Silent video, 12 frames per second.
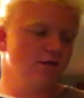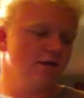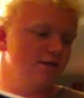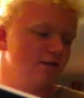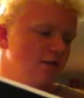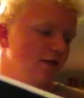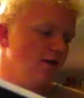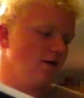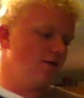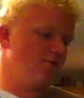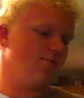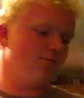easily.
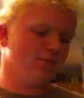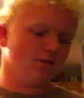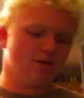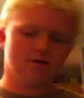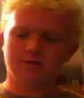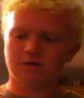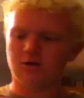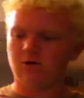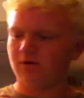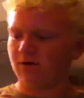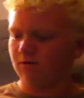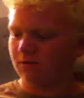
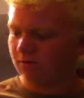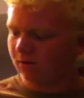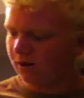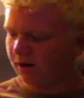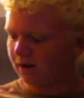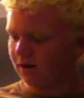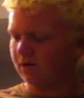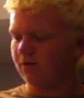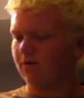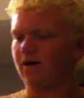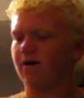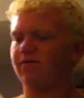So my
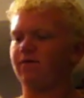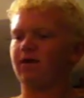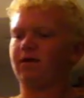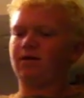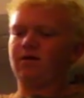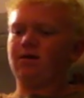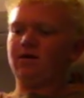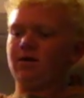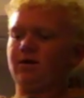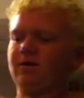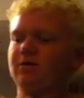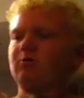graphic
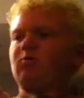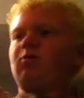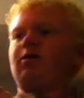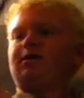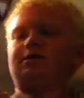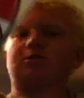is pretty